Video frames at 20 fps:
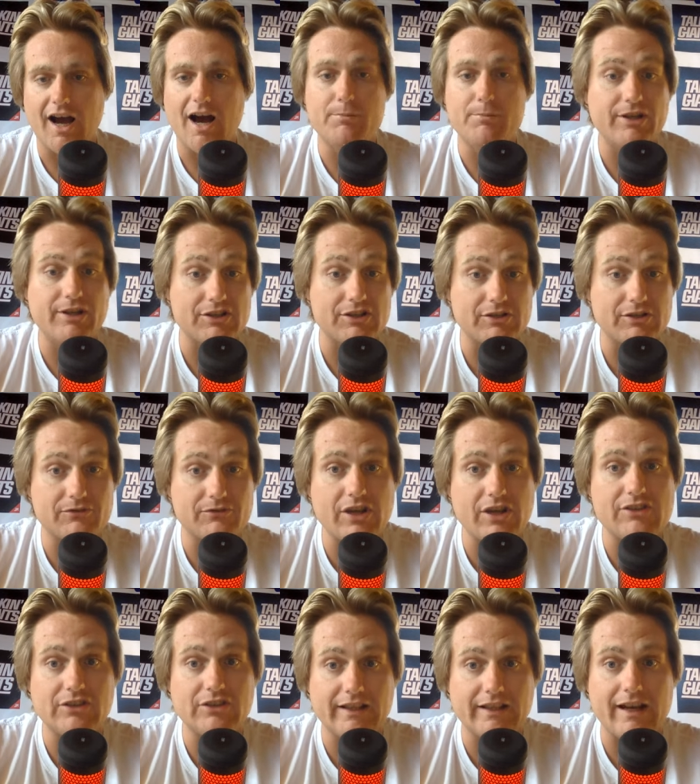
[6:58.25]
because of
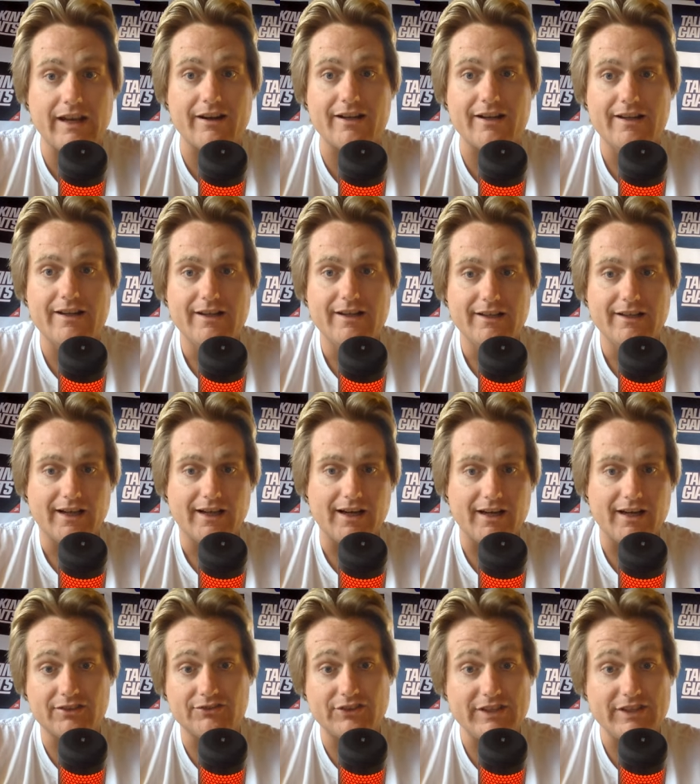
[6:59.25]
Jason Garrett,
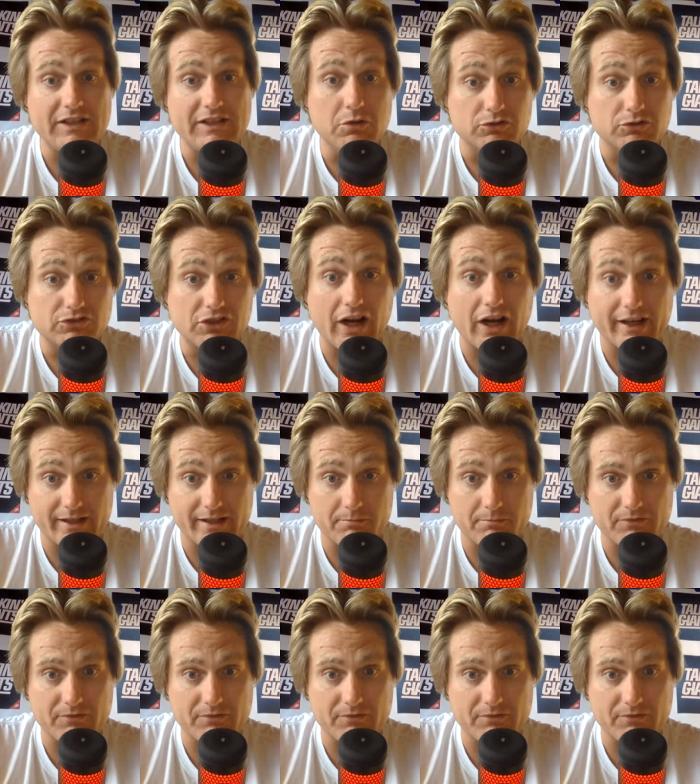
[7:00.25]
because uh, the Eagles cut him.